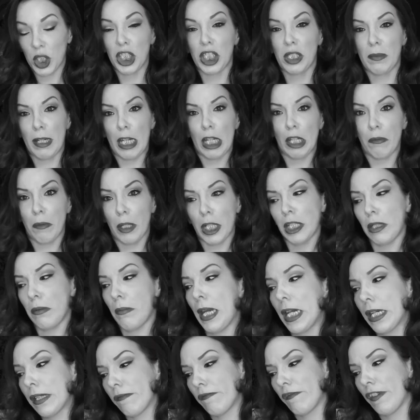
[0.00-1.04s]
He's gonna be like, "Wait,
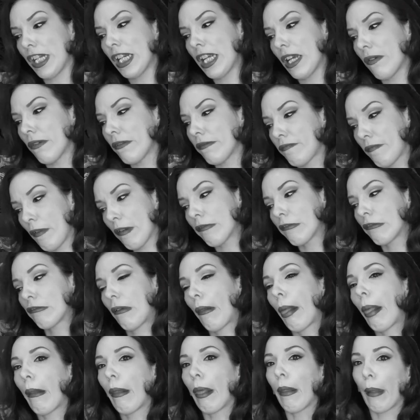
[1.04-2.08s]
making videos?
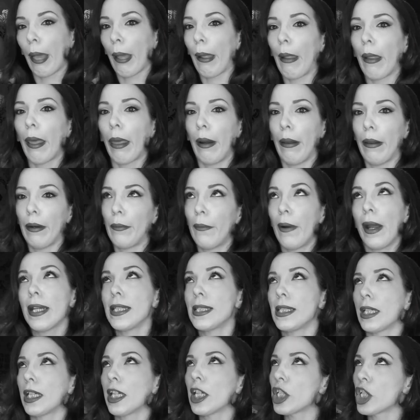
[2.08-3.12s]
Why
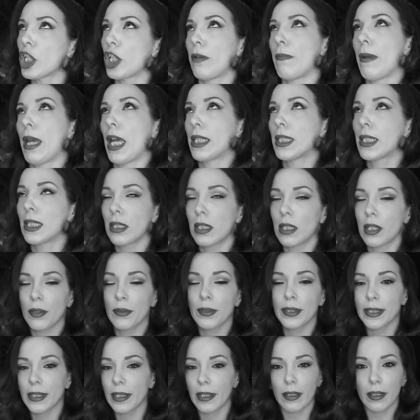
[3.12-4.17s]
is the kitchen a mess?"
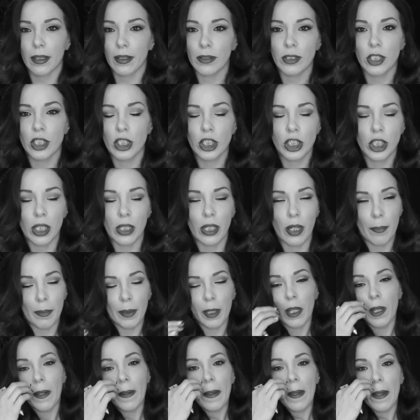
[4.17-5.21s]
It's like, just shut up.
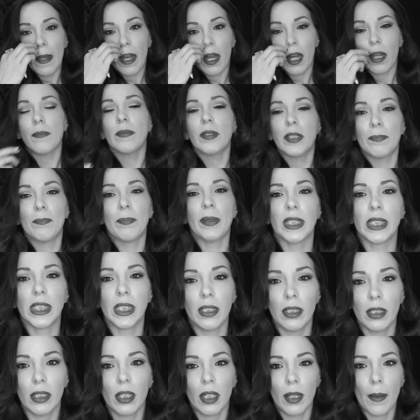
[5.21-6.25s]
I'm
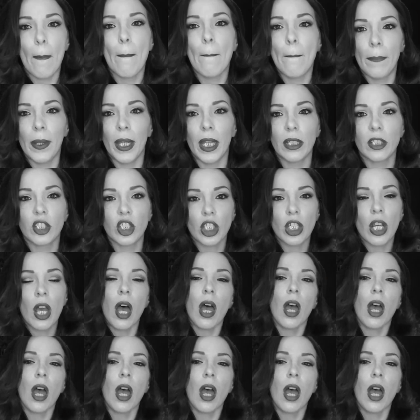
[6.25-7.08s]
busy, bitch.